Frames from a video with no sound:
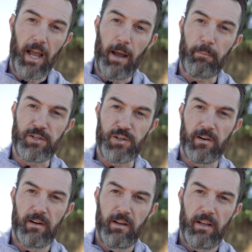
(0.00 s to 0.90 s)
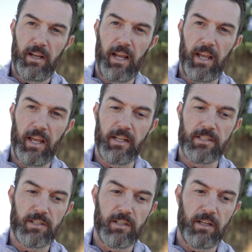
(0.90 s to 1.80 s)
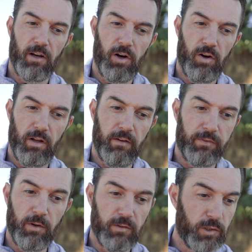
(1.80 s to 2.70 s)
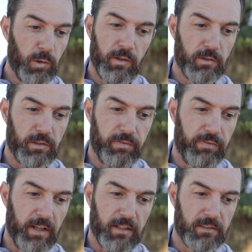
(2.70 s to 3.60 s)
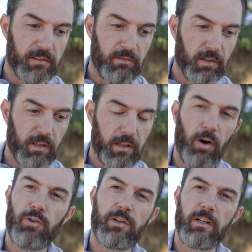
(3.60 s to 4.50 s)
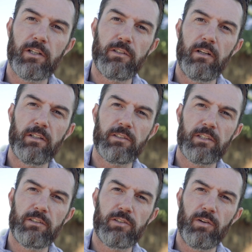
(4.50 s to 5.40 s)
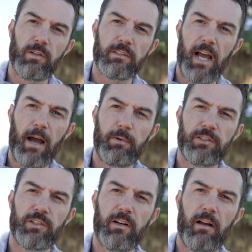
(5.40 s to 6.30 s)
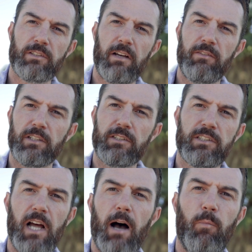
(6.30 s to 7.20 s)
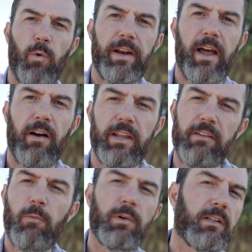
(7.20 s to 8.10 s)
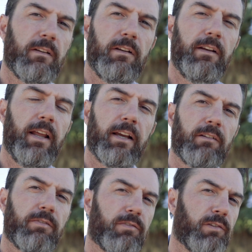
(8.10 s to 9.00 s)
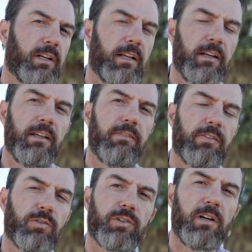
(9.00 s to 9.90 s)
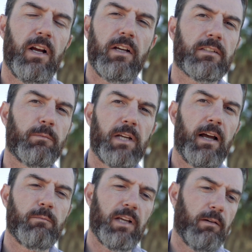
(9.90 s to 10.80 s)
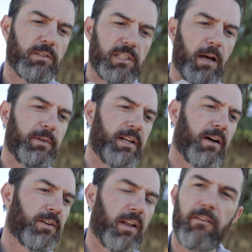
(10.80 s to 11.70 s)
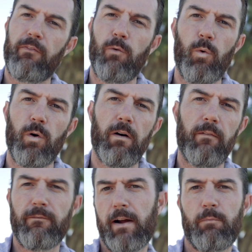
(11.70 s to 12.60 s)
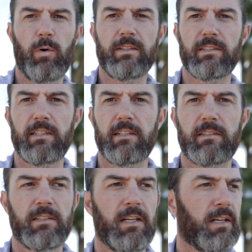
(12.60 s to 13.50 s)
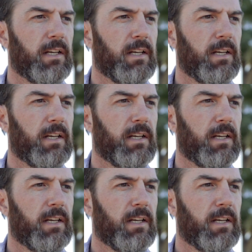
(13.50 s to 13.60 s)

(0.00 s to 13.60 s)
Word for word: aperture. And all, if the two of those are fixed, really all you can is control is aperture. And I was having to stop way down. Even with the negative three ND filter, sometimes I was stopping down to like four or 5.6.